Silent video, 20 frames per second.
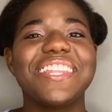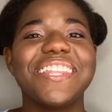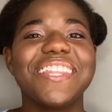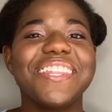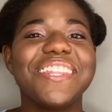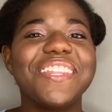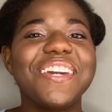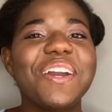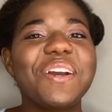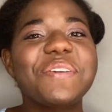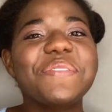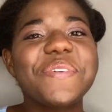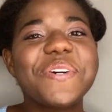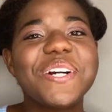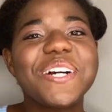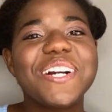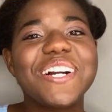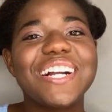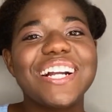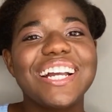There
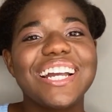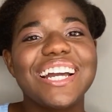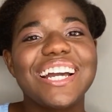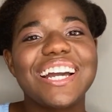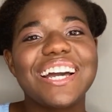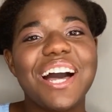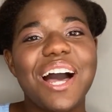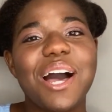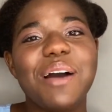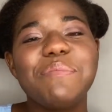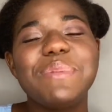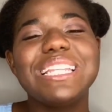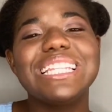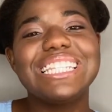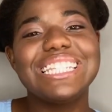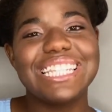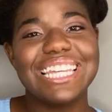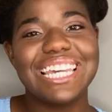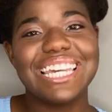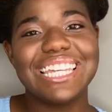were common
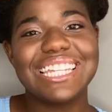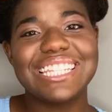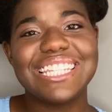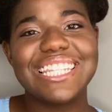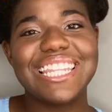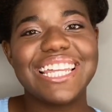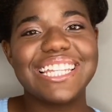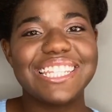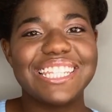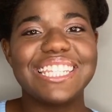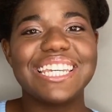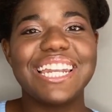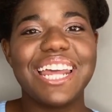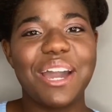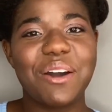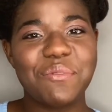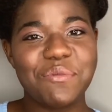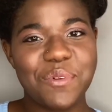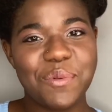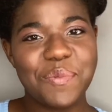scenes that stood
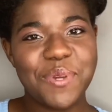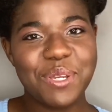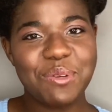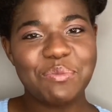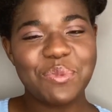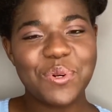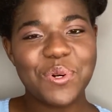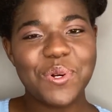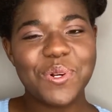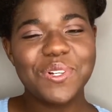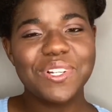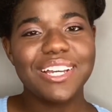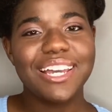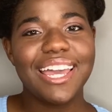out for people,